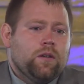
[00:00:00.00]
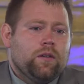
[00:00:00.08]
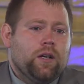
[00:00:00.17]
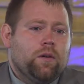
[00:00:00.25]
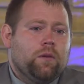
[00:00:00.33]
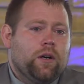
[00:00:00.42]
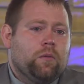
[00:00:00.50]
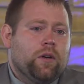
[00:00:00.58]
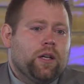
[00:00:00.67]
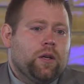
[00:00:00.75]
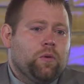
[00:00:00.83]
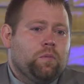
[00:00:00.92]
That way when
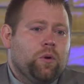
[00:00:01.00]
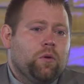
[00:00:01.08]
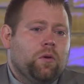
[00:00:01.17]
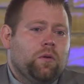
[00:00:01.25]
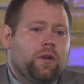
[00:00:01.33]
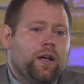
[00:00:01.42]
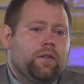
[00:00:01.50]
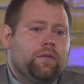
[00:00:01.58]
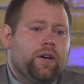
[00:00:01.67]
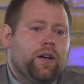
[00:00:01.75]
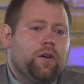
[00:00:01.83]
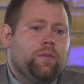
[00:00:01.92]
He would pull that
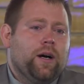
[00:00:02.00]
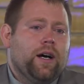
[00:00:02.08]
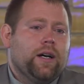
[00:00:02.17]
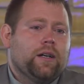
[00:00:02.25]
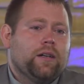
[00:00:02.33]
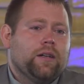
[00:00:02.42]
veil back